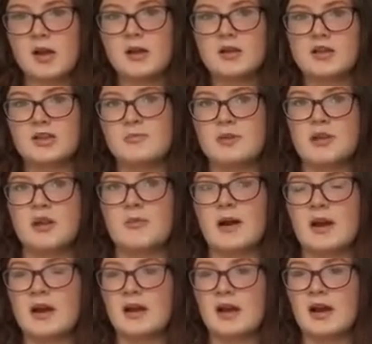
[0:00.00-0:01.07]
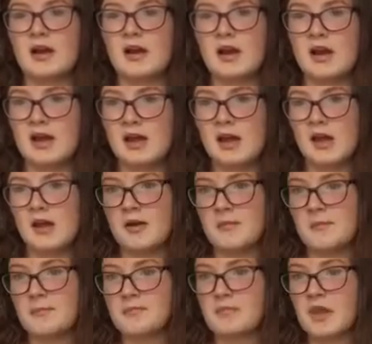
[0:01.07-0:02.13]
just push it back an
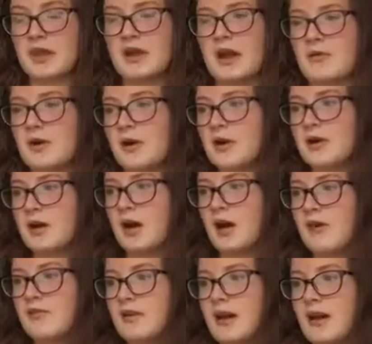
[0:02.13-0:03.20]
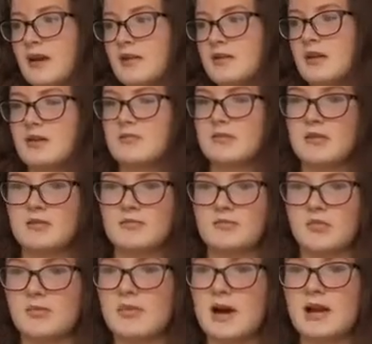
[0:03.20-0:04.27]
hour, 9:30.
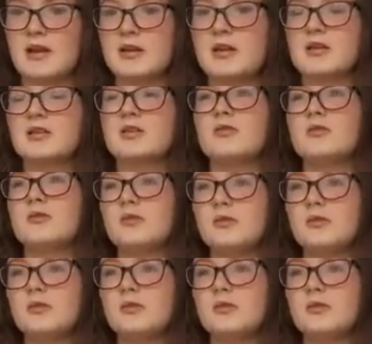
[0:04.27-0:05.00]
Well, my school.